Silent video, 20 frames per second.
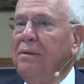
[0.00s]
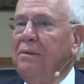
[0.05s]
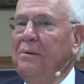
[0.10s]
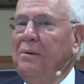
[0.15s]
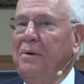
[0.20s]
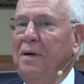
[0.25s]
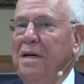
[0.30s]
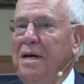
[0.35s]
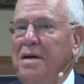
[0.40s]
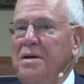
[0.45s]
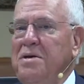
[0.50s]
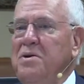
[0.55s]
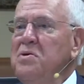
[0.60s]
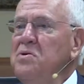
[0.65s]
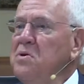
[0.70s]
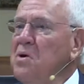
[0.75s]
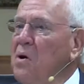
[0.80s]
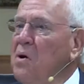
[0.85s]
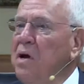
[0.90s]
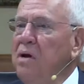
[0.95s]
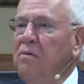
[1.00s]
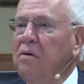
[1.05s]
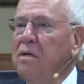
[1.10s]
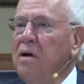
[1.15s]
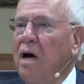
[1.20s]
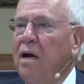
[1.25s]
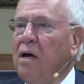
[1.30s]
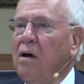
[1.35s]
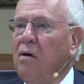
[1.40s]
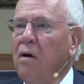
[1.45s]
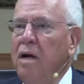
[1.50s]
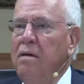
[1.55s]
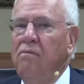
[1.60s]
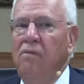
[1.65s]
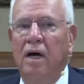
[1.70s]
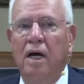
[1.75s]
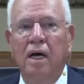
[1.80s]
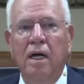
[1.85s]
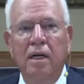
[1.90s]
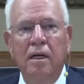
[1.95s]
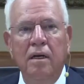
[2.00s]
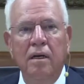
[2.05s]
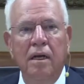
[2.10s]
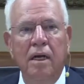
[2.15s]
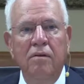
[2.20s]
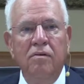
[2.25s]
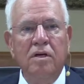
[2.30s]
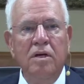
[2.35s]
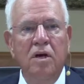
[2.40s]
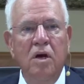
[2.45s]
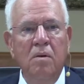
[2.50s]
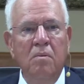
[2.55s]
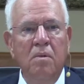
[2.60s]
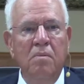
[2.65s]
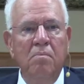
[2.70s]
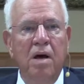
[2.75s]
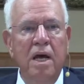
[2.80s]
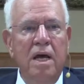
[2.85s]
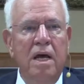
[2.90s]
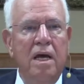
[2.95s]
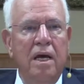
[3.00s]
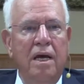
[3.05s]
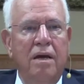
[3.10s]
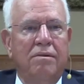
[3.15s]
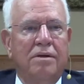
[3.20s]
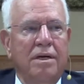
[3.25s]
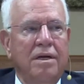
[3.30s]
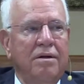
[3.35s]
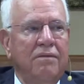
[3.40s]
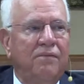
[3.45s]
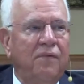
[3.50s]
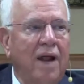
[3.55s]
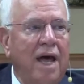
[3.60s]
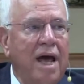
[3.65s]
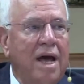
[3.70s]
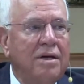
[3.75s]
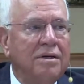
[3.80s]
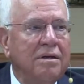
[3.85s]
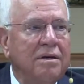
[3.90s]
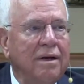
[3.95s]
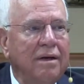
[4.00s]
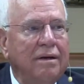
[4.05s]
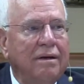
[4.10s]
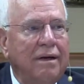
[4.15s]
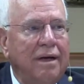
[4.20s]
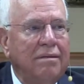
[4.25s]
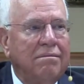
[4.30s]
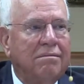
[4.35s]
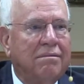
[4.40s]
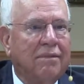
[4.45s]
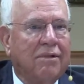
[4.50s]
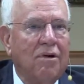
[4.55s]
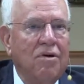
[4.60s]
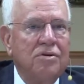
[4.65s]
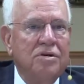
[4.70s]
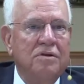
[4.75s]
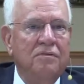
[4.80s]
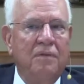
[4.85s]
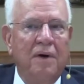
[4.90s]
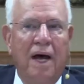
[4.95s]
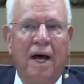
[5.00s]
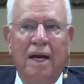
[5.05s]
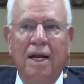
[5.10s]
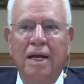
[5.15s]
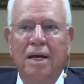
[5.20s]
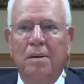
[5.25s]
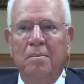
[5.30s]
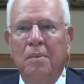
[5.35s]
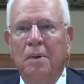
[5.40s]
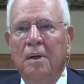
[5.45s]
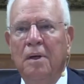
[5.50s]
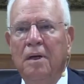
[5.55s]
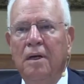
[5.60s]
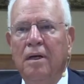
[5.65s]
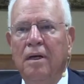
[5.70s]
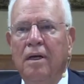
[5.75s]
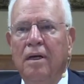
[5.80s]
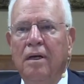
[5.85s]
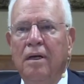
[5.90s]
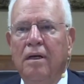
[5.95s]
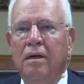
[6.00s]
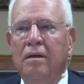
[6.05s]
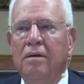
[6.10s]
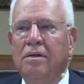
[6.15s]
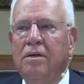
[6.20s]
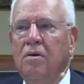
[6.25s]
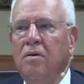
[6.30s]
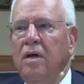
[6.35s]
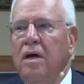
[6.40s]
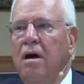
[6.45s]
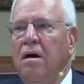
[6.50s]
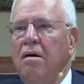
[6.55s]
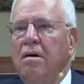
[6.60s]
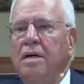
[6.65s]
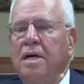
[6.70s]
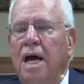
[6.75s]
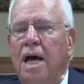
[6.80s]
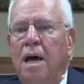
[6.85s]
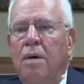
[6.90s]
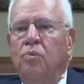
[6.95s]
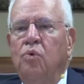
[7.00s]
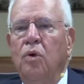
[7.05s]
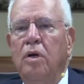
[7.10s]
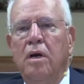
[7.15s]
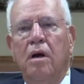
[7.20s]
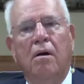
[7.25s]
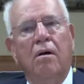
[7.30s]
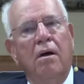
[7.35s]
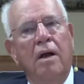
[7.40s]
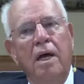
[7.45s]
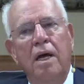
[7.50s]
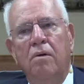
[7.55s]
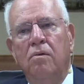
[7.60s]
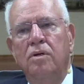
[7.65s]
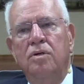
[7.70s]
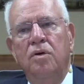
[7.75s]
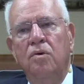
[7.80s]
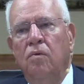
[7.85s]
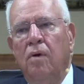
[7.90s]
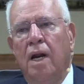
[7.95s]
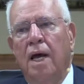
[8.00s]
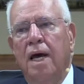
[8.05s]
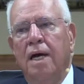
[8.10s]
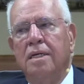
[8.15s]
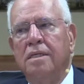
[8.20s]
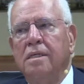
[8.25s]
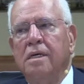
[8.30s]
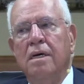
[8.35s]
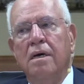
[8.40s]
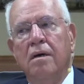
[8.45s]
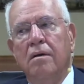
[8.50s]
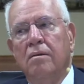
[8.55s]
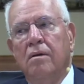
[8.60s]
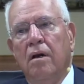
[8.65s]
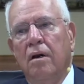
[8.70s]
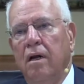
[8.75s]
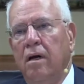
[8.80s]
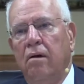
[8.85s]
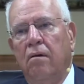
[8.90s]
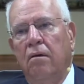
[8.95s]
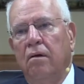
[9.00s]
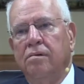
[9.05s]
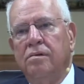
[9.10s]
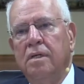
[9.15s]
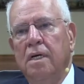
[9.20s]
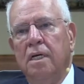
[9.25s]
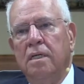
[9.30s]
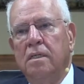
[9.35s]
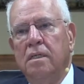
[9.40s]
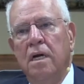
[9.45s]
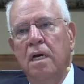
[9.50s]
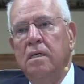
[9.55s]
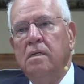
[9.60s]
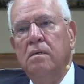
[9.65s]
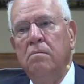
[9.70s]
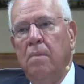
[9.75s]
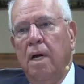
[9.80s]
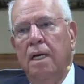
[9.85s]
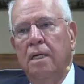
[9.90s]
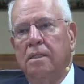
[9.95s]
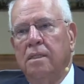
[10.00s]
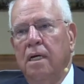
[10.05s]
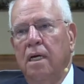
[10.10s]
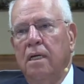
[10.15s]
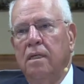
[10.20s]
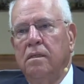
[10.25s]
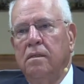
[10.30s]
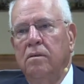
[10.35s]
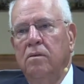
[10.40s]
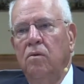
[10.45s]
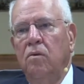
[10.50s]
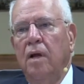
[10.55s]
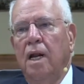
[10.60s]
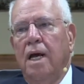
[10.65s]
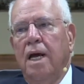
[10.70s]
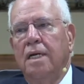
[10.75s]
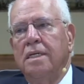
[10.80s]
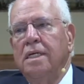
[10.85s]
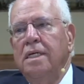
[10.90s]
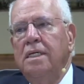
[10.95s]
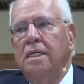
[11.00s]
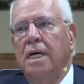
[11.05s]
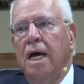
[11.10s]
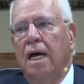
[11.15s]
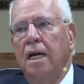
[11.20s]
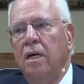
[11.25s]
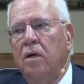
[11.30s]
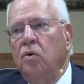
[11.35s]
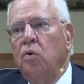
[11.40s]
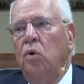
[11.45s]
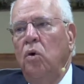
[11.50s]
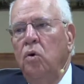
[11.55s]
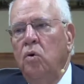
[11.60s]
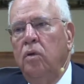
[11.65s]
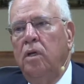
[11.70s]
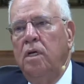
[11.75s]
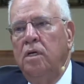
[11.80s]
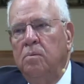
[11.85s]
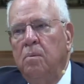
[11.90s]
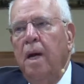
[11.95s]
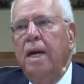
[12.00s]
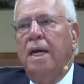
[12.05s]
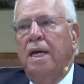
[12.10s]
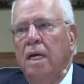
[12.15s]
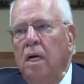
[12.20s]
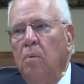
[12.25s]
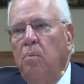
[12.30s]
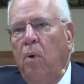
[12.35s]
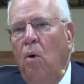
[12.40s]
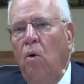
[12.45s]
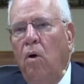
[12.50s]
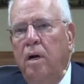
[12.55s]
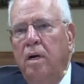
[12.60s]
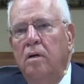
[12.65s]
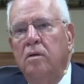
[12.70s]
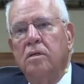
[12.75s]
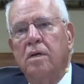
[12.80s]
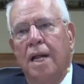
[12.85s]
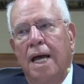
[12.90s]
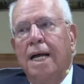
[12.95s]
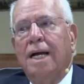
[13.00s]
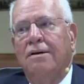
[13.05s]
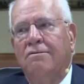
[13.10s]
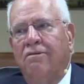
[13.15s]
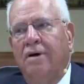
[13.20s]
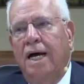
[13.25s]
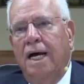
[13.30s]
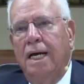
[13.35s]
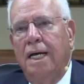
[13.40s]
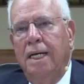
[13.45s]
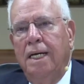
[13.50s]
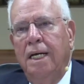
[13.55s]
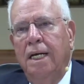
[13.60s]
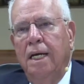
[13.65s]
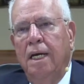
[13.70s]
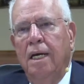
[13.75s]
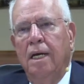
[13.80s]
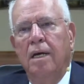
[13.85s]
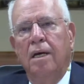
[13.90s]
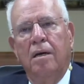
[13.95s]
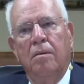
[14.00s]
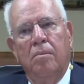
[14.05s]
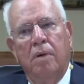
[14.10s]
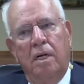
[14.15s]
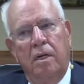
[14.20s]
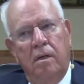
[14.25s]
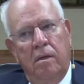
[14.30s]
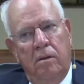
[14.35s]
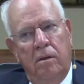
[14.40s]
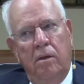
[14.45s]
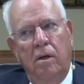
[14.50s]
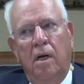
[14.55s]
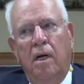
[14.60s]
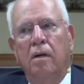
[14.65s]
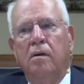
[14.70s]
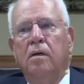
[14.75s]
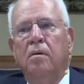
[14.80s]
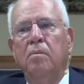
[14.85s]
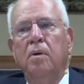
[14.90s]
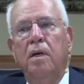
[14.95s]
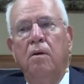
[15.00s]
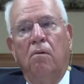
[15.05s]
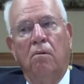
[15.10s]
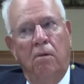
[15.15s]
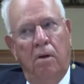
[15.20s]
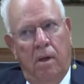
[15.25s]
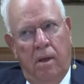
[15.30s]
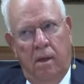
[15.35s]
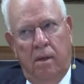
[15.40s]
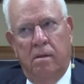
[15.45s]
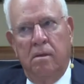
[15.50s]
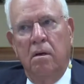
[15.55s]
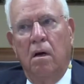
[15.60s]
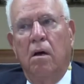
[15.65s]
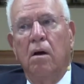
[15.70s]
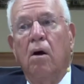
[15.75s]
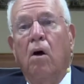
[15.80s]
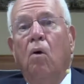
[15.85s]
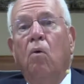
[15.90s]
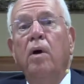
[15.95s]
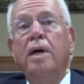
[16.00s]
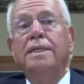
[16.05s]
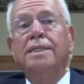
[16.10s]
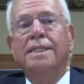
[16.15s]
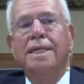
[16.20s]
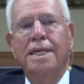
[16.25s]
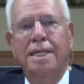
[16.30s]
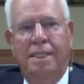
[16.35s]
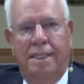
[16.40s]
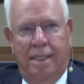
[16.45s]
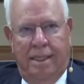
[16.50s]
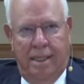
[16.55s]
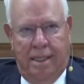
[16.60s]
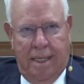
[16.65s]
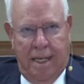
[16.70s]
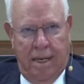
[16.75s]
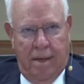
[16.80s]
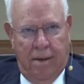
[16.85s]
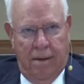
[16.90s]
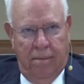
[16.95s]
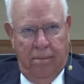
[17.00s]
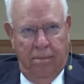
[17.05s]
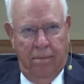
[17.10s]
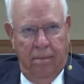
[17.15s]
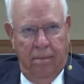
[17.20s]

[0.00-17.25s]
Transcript: Well, now you know he was not a grapevine. He was a human being. He was in the flesh. They crucified him. So there are times when there are language you realize the literal sense doesn't make sense. You realize he's got a truth. He's making a point. He's like a vine. But you have to be, it's not always easy to tell.